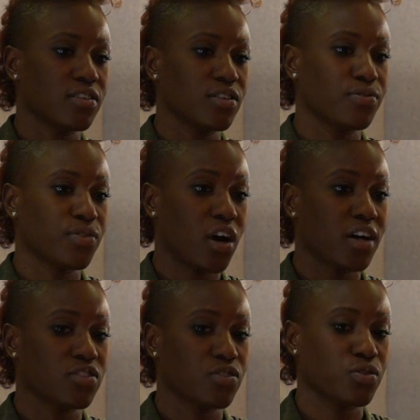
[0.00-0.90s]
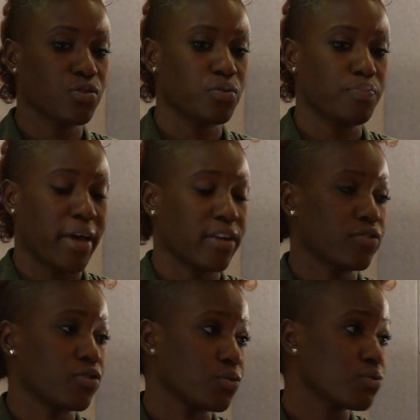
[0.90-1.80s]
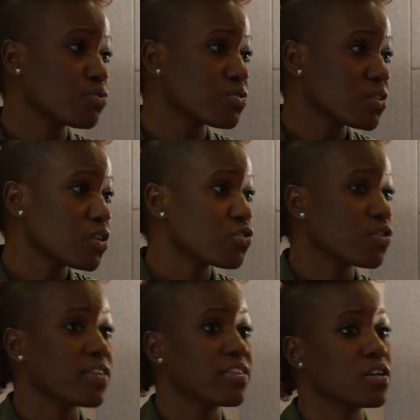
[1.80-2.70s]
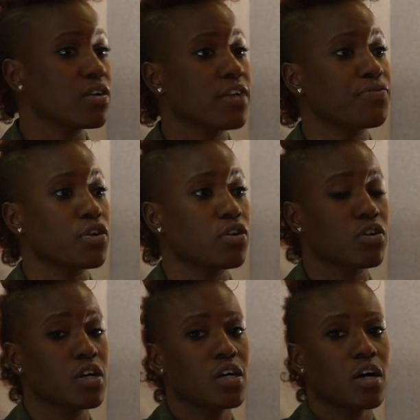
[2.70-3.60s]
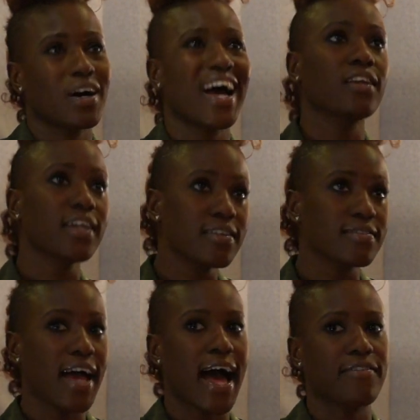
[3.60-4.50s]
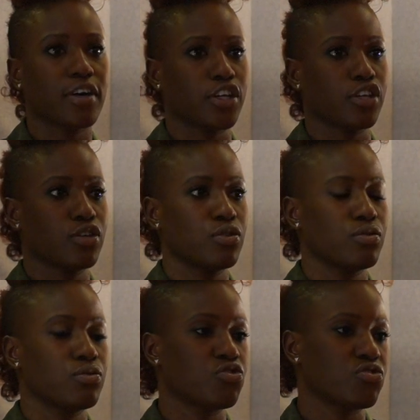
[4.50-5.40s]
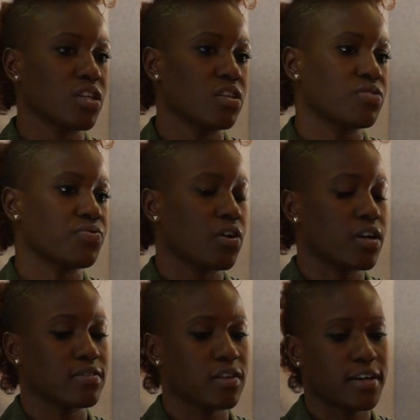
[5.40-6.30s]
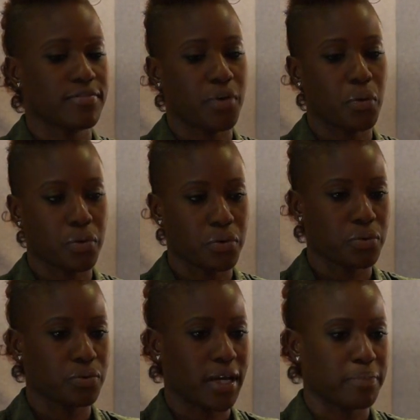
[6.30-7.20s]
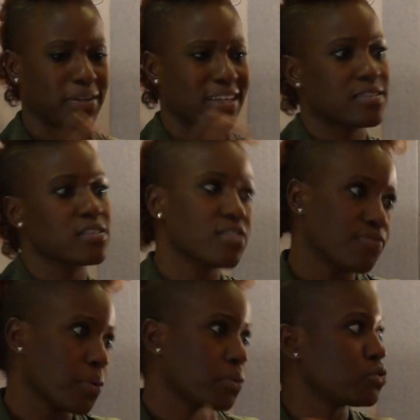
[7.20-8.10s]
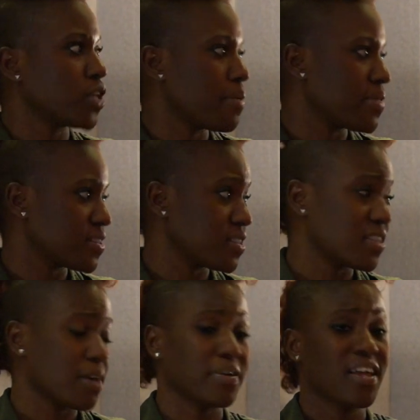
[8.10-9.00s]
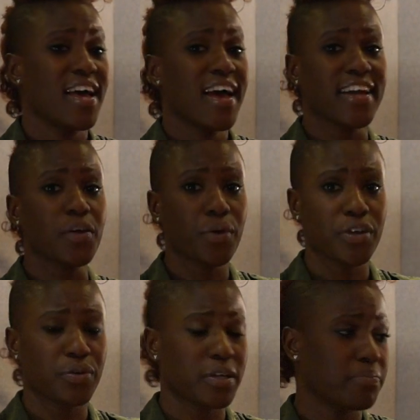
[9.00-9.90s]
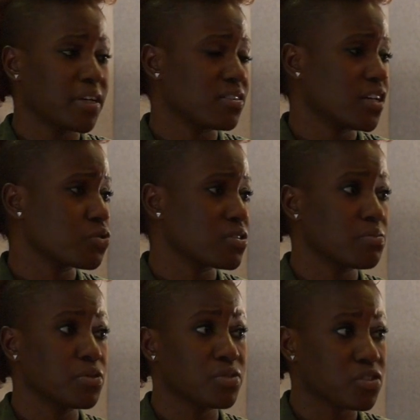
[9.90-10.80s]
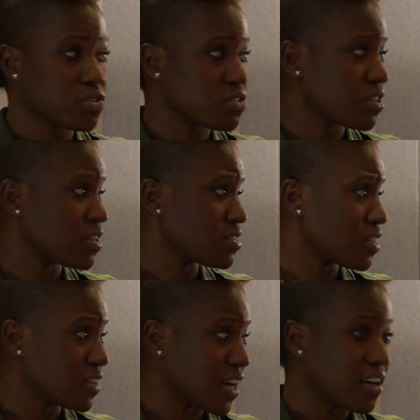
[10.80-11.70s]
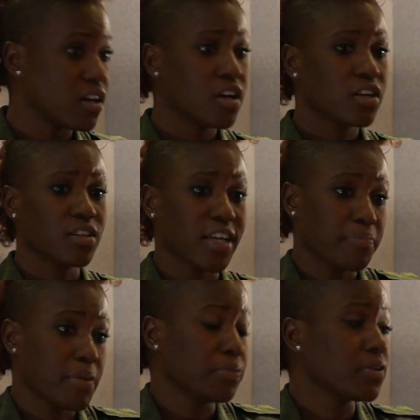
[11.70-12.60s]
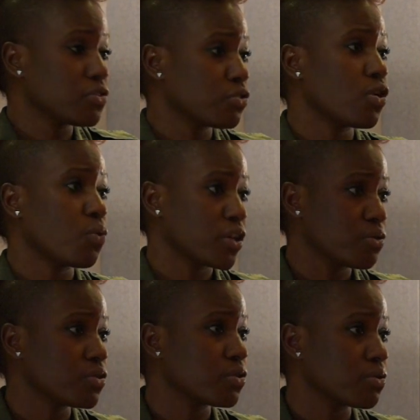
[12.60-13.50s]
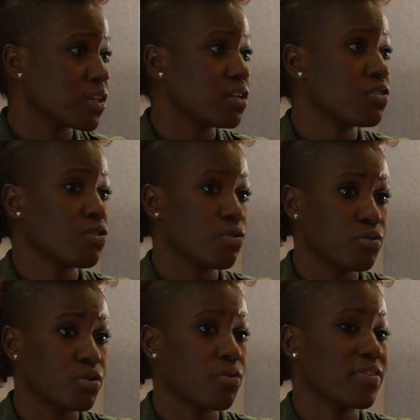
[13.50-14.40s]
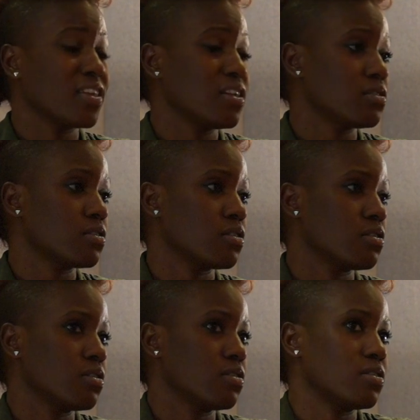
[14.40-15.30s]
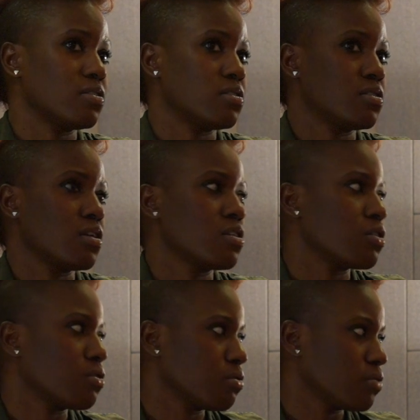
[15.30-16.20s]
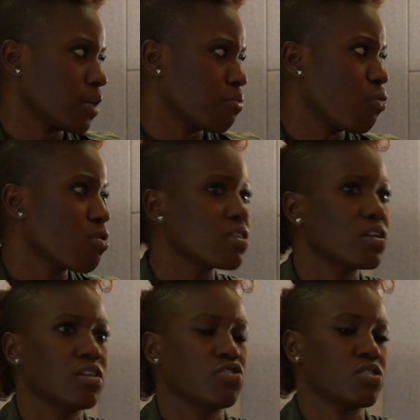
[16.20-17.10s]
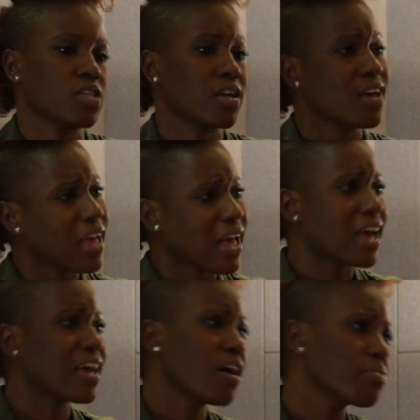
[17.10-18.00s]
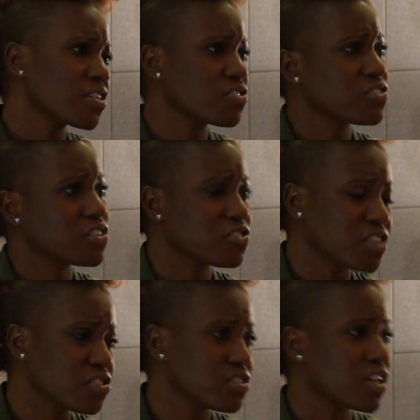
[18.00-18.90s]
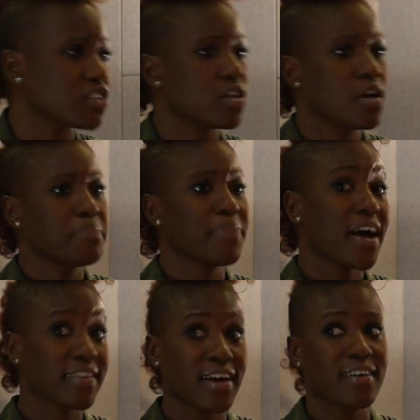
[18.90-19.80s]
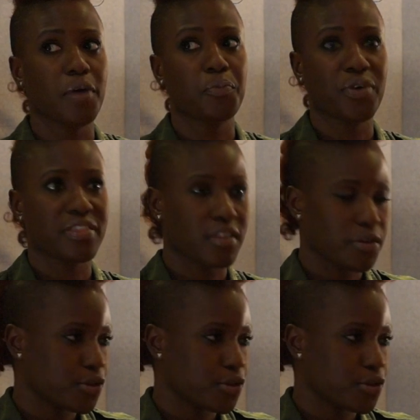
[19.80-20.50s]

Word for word: you've got to pay your dues. So I think if there, LA doesn't have a huge scene as far as like vocal, like places to vocal jam and things like that, but anywhere you can be in touch with some musicians and things like that, like people need to know what you do. They need to know who you are and they need to see you. Like more than in just saying, hey, I'm such and such and such and such, back that up with